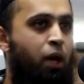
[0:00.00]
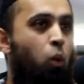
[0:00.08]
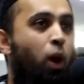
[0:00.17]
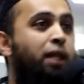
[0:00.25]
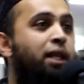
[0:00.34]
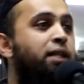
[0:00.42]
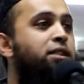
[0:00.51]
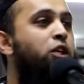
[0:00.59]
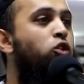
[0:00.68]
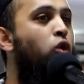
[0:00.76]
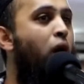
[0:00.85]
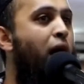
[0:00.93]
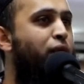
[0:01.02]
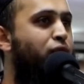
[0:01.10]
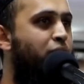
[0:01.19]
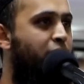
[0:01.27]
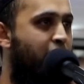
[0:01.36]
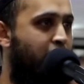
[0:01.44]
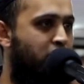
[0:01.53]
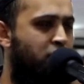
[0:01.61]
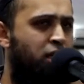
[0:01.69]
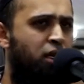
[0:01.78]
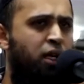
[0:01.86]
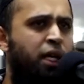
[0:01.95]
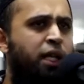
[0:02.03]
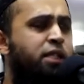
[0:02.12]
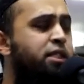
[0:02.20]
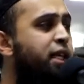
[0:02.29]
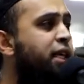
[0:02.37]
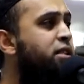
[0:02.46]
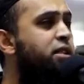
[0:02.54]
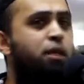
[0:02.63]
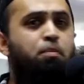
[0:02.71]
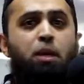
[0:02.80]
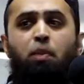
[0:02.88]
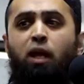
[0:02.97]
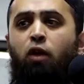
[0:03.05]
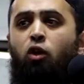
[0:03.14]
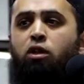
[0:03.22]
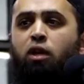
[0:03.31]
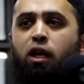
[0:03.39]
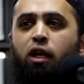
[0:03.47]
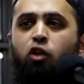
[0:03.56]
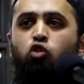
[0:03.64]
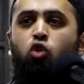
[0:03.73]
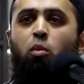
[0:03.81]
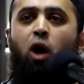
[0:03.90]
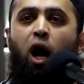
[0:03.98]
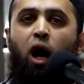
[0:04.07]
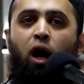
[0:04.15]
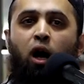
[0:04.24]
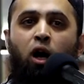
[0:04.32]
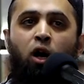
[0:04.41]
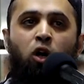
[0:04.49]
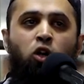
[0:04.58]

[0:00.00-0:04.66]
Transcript: What does he do after that? He sees that people are not reading Jummah.